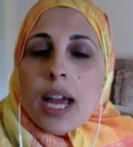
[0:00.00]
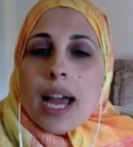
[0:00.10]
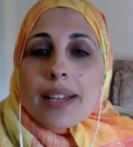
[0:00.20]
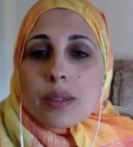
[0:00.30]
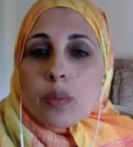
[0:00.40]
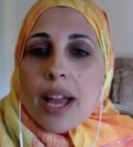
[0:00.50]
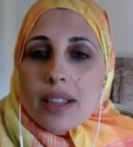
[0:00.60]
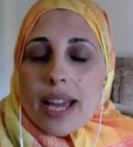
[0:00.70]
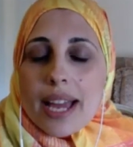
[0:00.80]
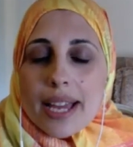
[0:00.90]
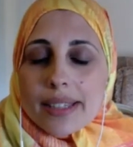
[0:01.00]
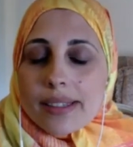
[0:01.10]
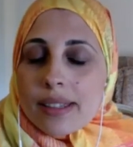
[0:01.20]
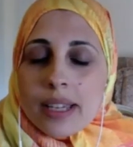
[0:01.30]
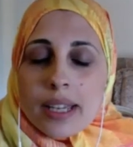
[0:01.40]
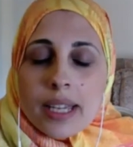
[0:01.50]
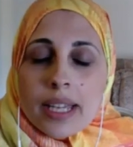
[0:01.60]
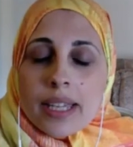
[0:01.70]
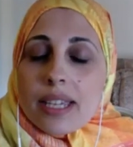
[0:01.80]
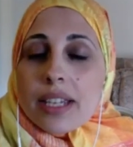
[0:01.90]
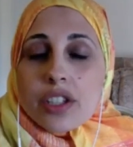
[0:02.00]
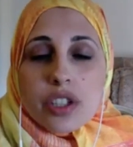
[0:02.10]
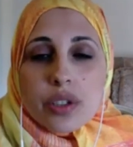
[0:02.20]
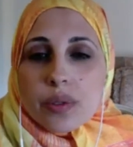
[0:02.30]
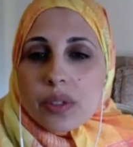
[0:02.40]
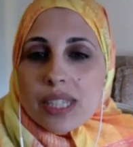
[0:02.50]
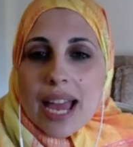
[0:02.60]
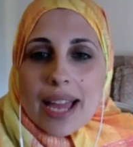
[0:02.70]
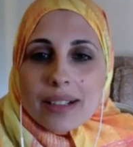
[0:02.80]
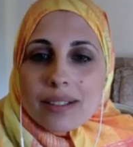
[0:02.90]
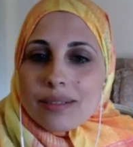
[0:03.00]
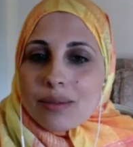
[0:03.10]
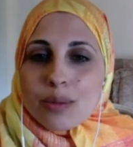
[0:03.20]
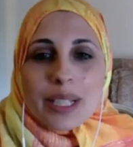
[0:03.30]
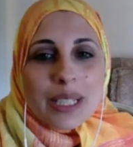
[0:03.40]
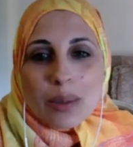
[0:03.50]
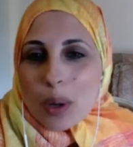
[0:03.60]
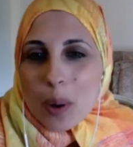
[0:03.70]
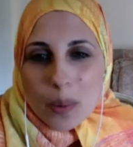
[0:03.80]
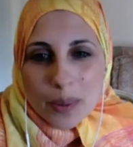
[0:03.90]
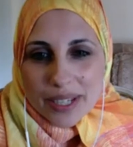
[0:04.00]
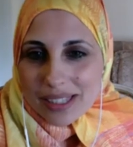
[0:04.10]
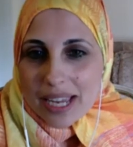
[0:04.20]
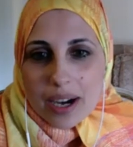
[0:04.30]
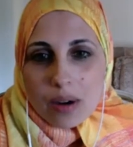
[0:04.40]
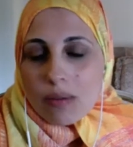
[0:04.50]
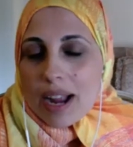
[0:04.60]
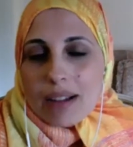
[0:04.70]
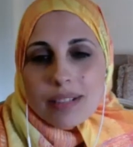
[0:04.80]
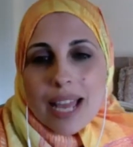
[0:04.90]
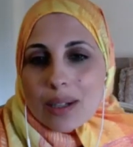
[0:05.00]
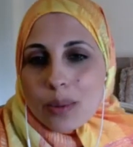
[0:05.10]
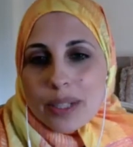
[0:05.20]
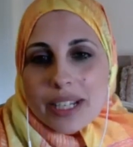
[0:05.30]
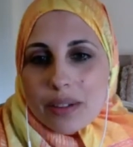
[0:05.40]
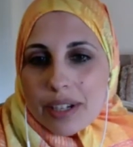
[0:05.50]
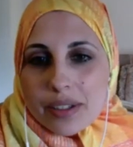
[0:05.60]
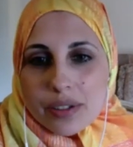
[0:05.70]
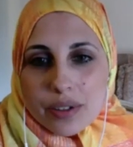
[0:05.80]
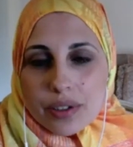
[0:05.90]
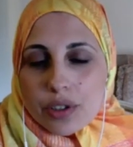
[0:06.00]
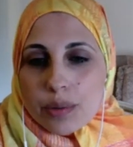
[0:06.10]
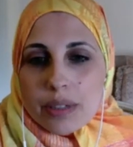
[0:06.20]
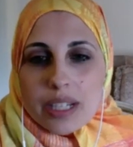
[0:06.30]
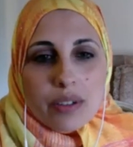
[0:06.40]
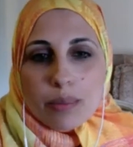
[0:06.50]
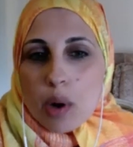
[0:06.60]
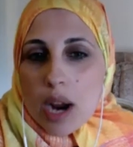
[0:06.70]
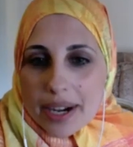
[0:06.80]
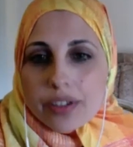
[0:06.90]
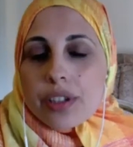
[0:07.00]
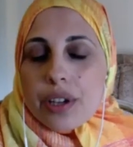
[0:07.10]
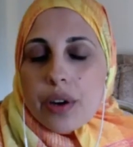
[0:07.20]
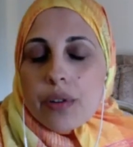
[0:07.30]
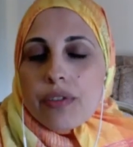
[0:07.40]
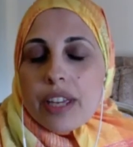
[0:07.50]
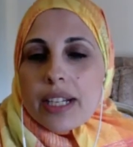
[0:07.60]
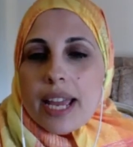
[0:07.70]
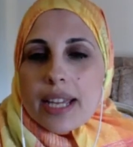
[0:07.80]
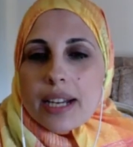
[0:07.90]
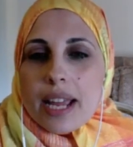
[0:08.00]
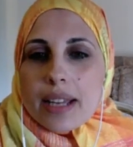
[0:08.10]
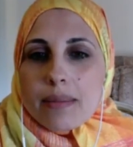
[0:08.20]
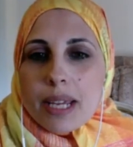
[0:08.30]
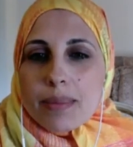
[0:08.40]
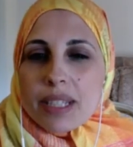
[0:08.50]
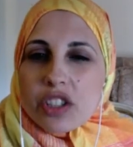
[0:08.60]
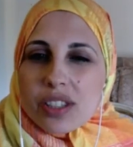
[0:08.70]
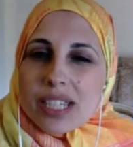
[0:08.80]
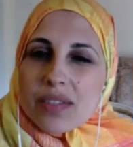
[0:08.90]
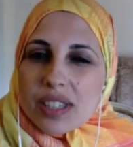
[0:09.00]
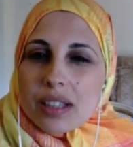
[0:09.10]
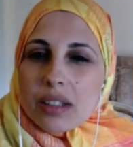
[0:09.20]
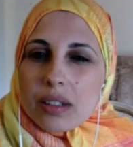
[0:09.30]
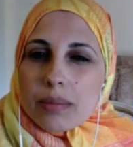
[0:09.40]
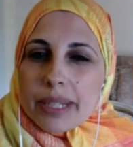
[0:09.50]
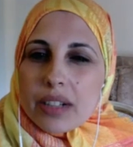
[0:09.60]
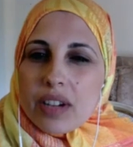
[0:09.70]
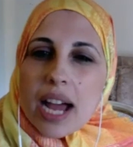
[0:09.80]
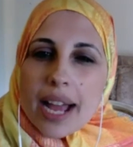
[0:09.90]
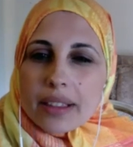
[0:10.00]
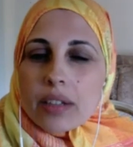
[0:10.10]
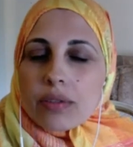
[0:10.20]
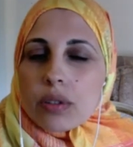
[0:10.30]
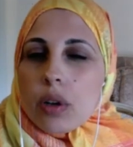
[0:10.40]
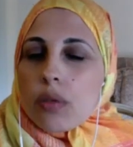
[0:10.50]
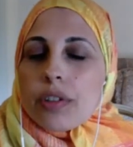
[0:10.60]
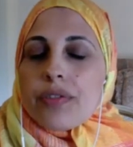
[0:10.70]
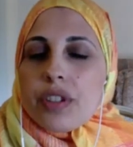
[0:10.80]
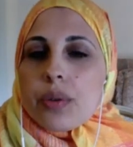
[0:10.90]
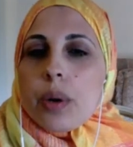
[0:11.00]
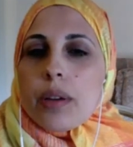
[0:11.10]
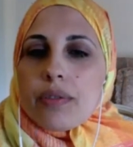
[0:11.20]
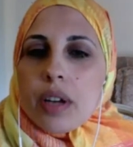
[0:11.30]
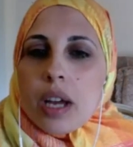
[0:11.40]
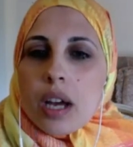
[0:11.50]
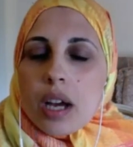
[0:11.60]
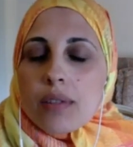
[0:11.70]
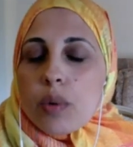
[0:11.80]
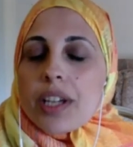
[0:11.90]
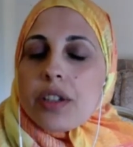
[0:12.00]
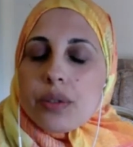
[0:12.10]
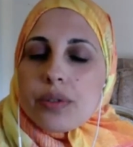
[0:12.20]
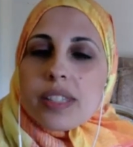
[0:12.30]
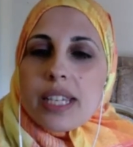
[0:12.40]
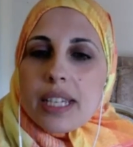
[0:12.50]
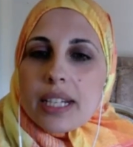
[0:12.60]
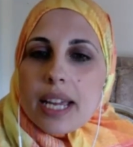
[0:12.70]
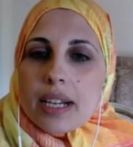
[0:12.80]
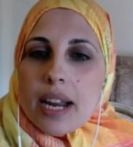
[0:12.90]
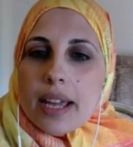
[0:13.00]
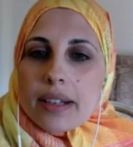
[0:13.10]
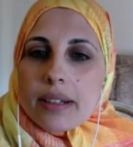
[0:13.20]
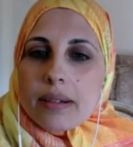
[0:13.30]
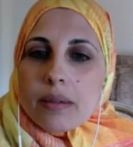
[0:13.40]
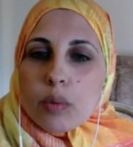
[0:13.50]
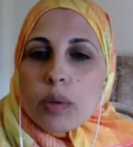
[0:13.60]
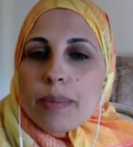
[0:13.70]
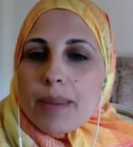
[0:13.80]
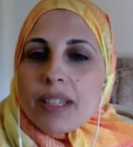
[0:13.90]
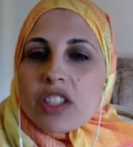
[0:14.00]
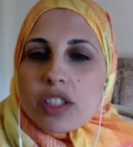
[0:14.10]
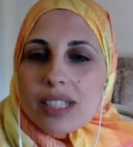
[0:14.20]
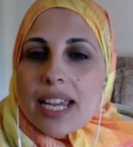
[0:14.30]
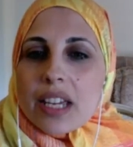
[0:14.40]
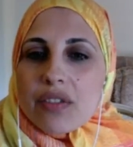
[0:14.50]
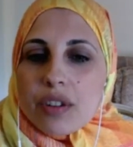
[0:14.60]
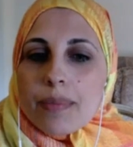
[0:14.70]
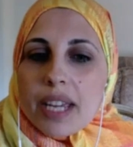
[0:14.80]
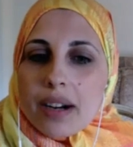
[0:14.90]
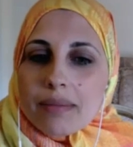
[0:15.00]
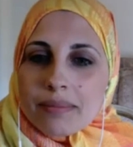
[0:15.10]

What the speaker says: as well as the issues that really were always there around equity in research even prior to COVID, and maybe just give us a little bit of a high level overview of what you've seen and we'll maybe just take it from there.